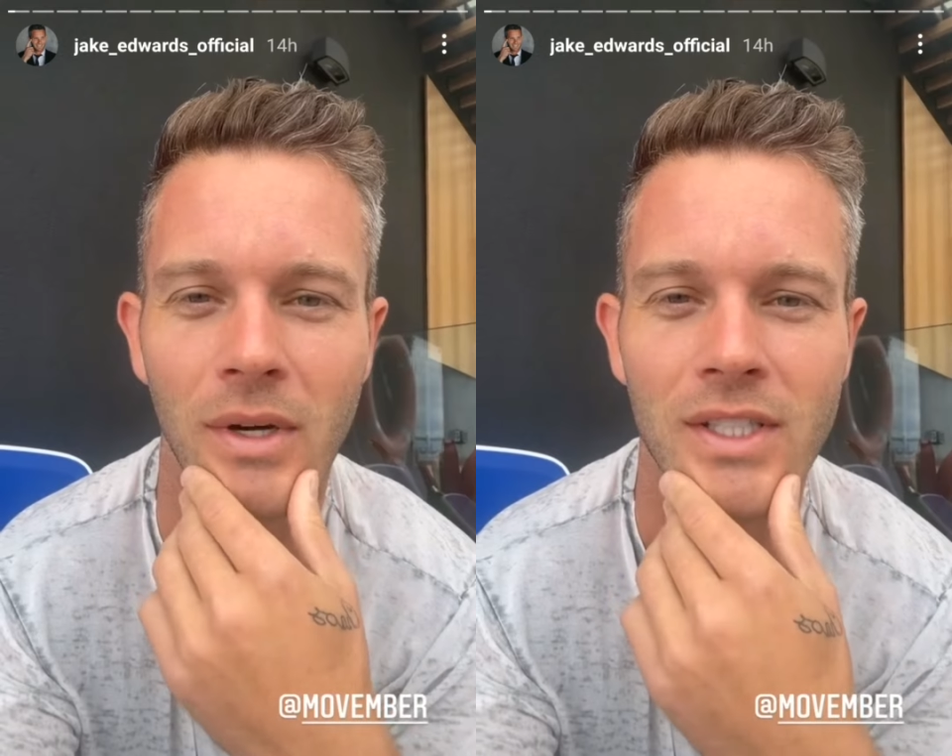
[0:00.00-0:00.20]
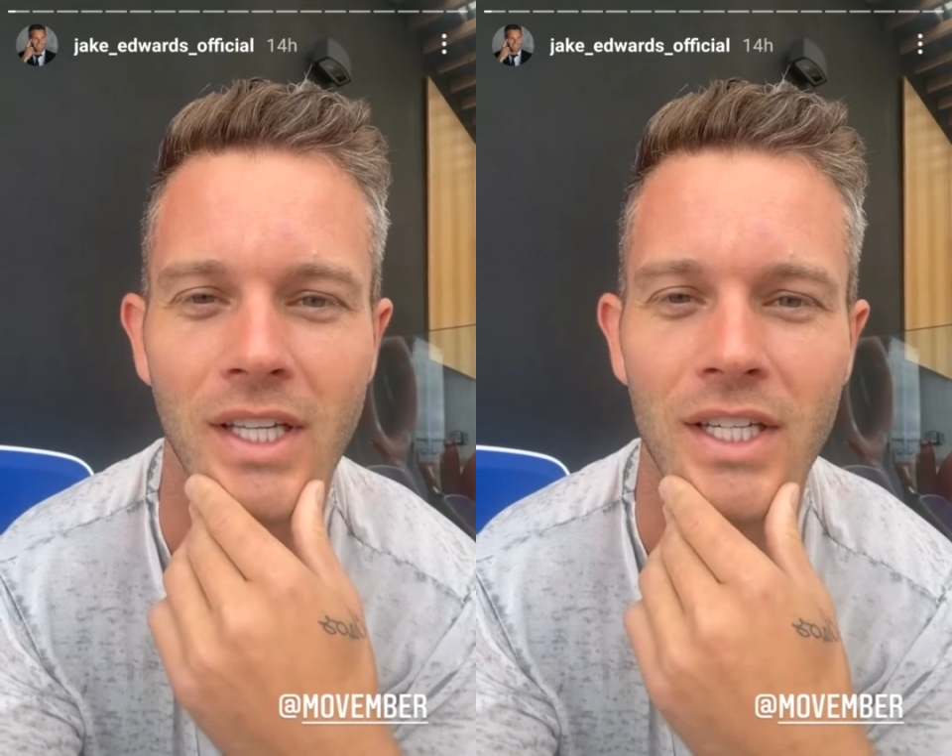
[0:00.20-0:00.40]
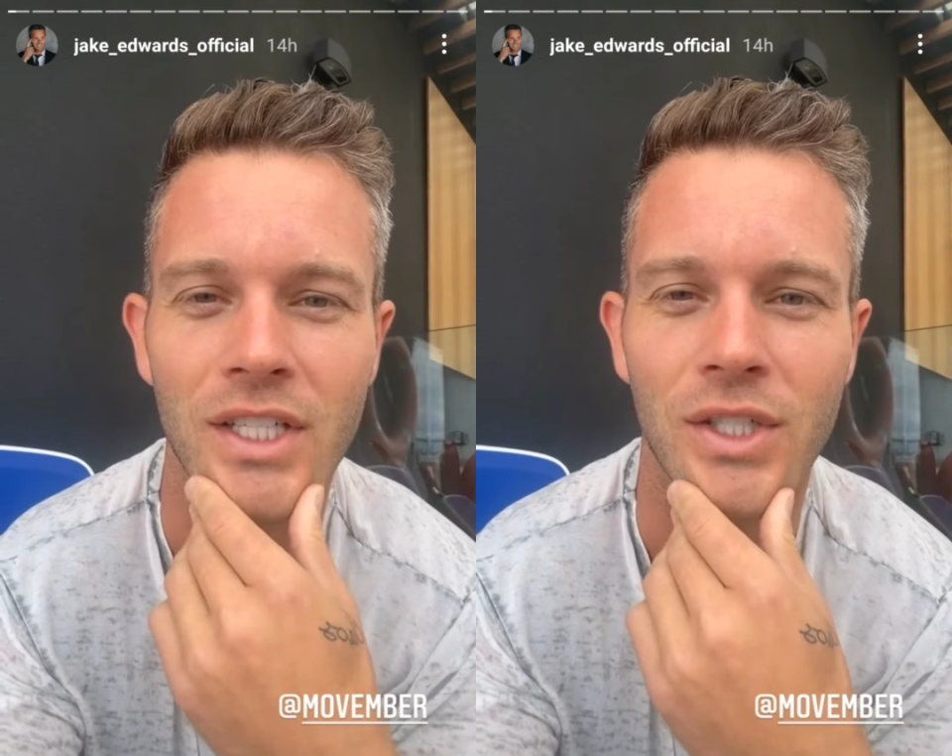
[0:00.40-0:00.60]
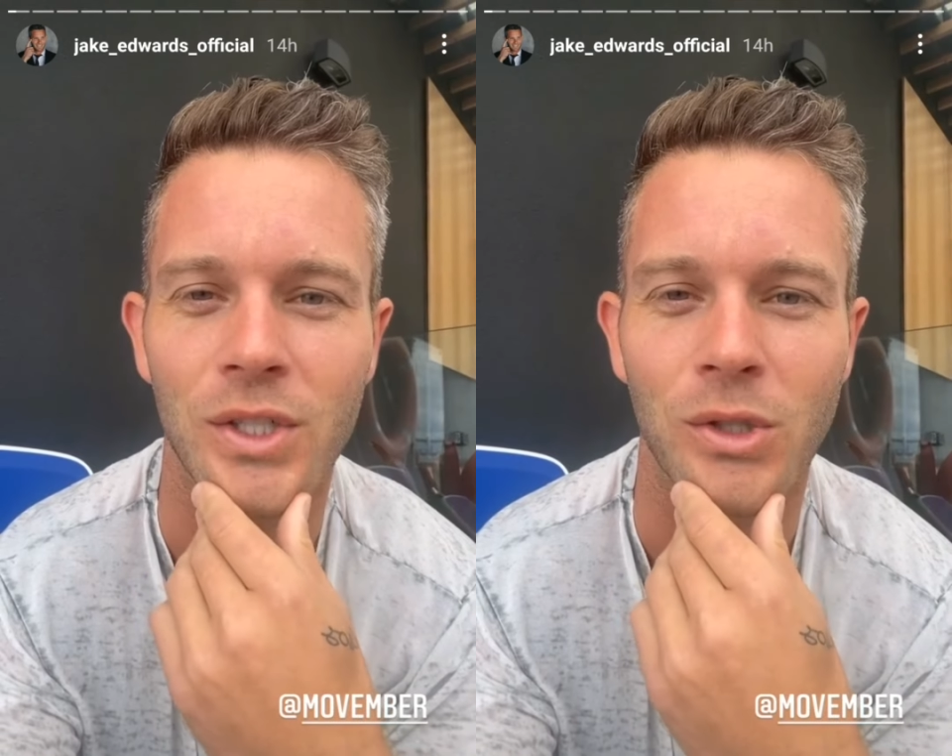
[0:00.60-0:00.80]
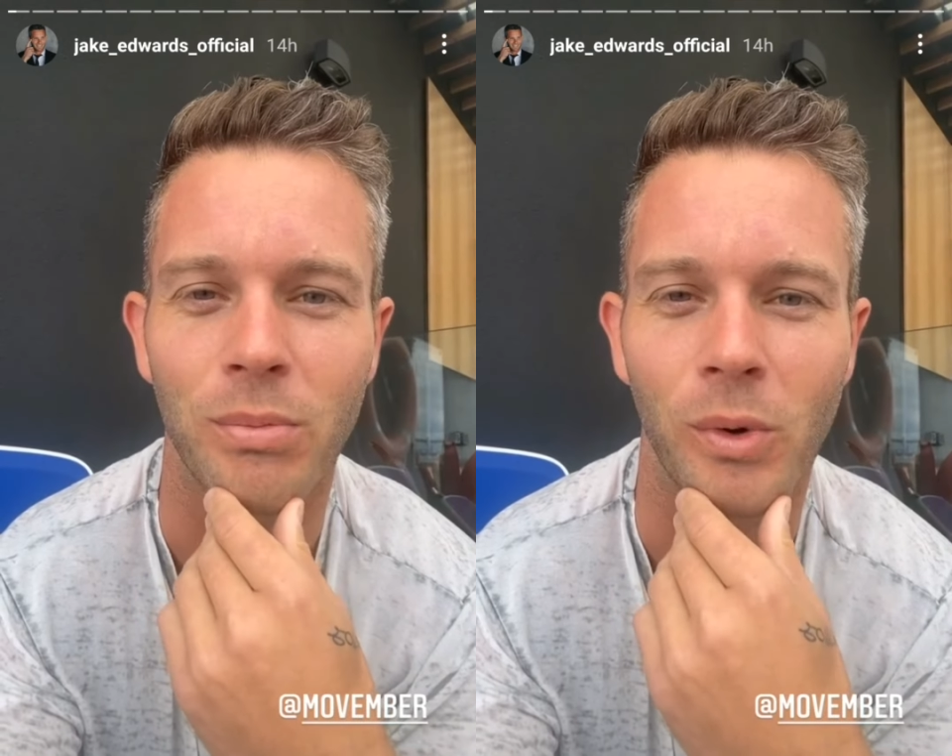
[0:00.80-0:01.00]
mustache
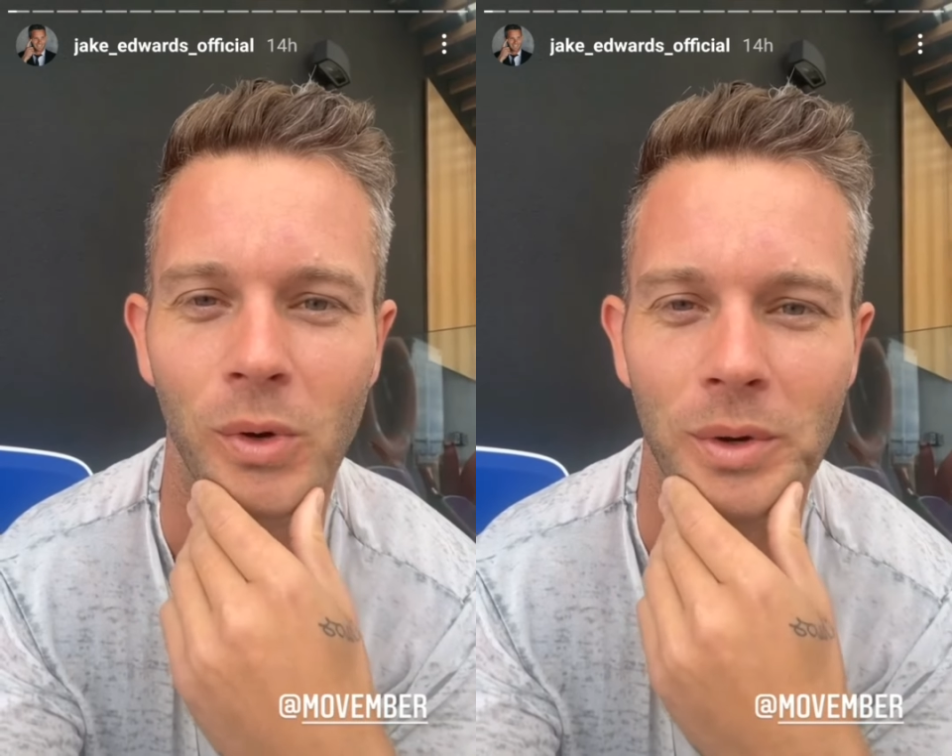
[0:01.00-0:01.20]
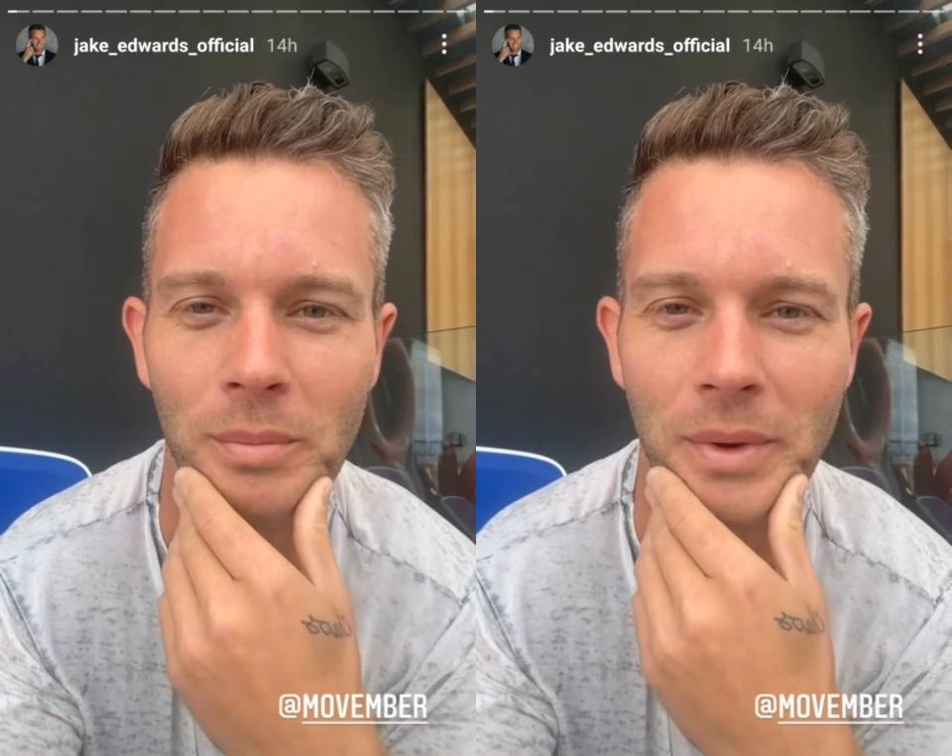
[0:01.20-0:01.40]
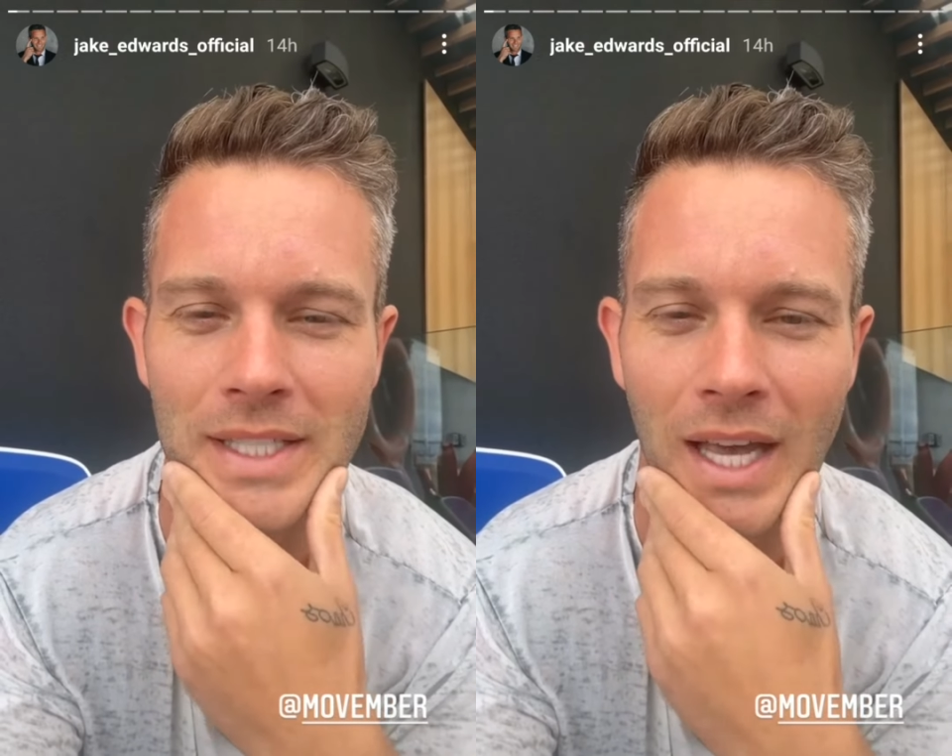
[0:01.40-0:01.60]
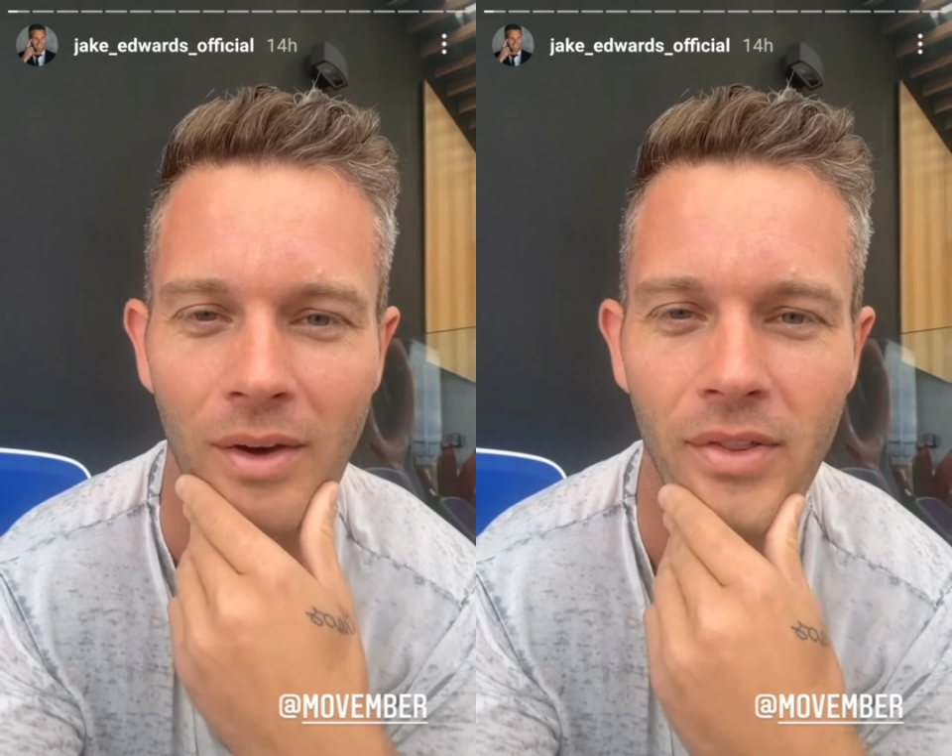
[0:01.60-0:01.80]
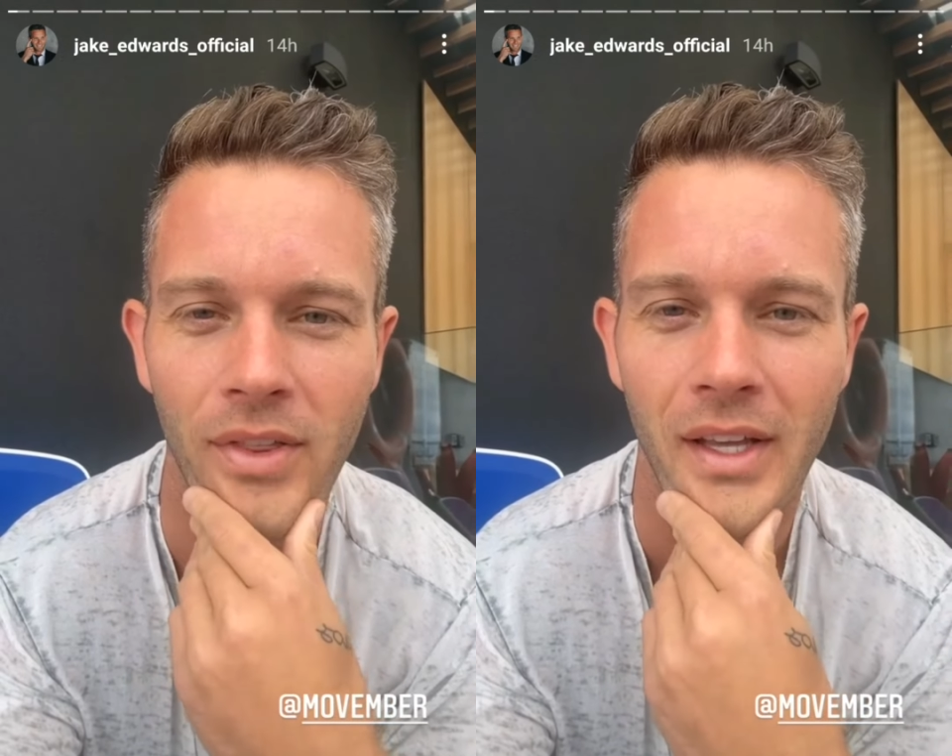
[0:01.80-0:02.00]
to support men's
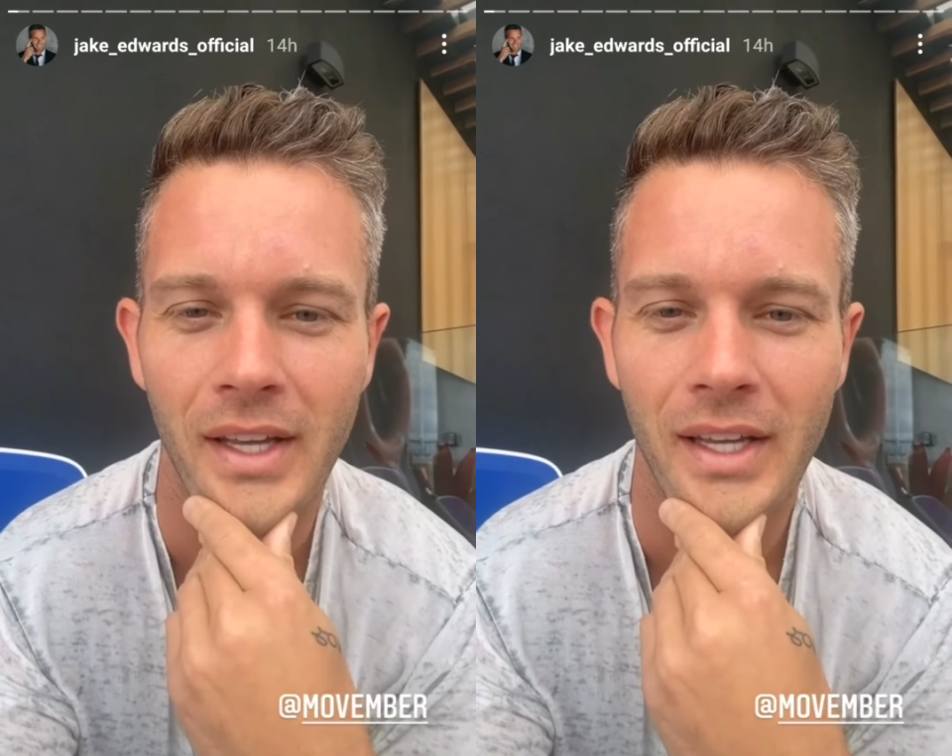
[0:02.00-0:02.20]
health.